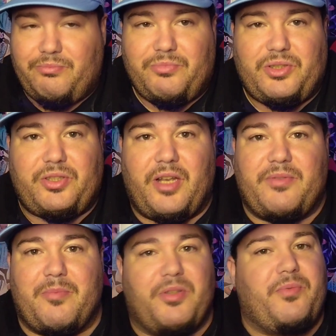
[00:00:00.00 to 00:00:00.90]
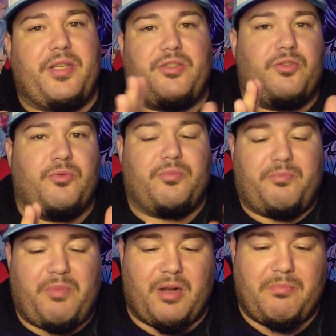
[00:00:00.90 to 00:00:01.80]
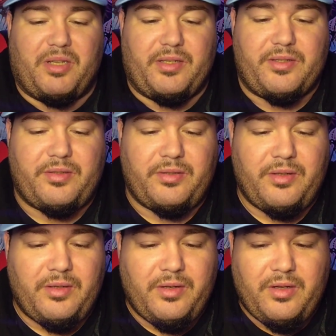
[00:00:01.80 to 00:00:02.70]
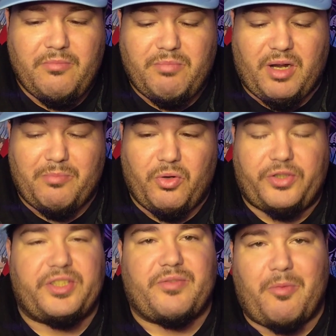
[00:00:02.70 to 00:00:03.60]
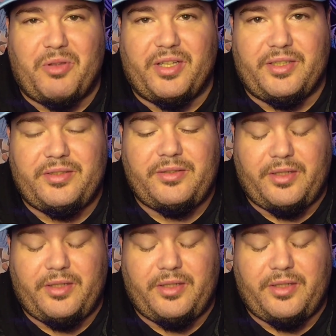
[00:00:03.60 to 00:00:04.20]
shoved in between two bottom portions of a bun